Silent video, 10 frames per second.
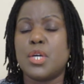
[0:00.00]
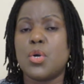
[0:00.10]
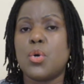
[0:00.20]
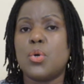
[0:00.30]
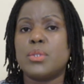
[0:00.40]

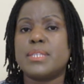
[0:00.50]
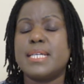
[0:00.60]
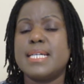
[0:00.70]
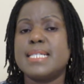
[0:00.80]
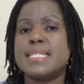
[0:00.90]
called
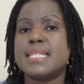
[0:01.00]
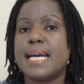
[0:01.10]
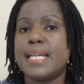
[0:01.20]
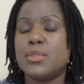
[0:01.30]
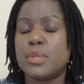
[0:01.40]

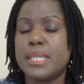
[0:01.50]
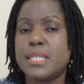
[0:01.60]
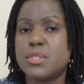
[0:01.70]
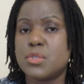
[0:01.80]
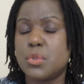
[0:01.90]

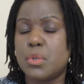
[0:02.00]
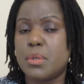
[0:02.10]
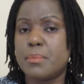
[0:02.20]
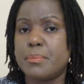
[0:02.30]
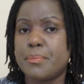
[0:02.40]
cytokine storm.